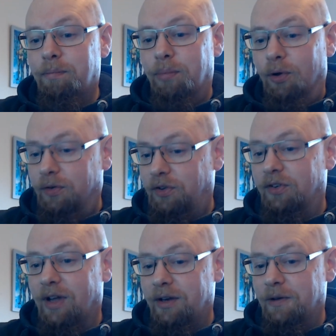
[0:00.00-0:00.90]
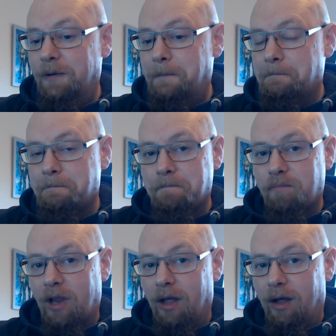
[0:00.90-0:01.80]
books as I do,
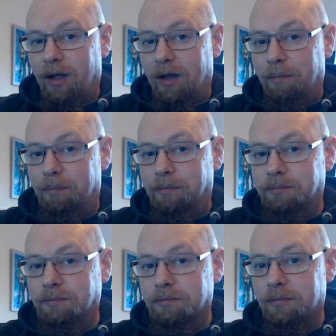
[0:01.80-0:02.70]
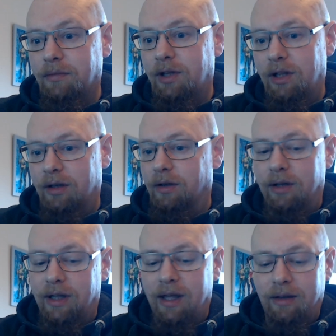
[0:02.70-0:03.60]
you're
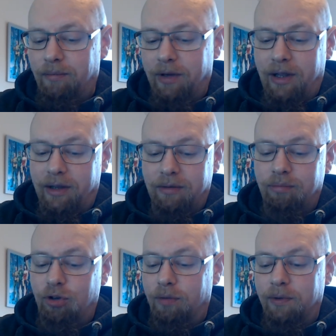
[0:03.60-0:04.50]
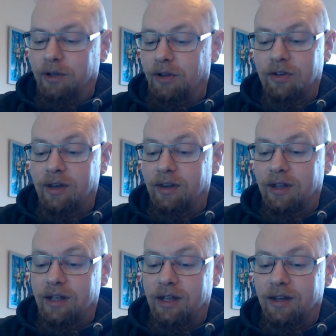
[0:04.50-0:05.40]
gonna get like duplicates in
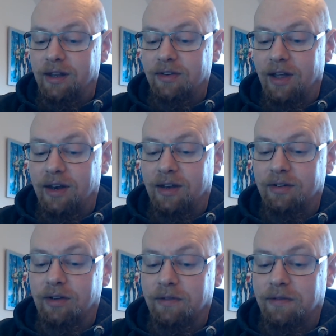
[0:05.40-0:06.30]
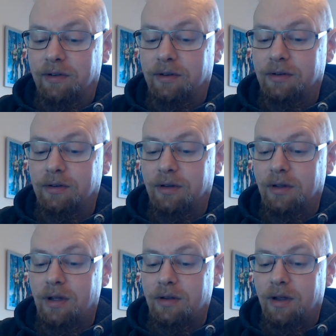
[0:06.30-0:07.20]
the secondhand stuff,
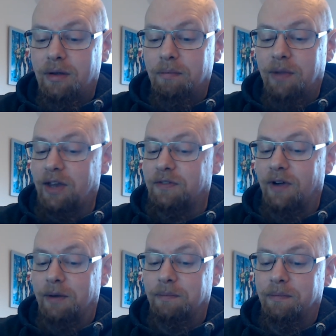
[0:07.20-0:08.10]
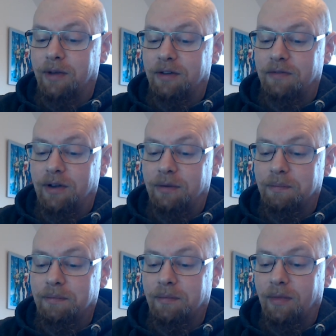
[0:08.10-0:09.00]
but that's fine. That's fine.
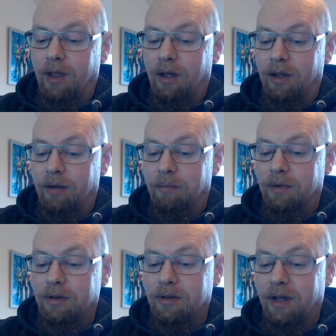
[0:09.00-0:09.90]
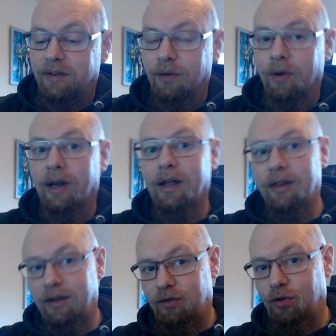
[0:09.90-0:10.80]
I still get
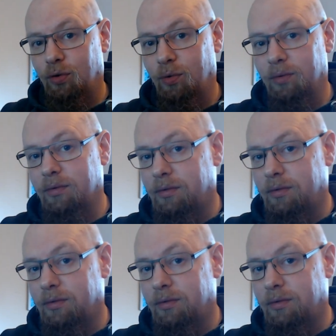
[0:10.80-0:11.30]
like the 2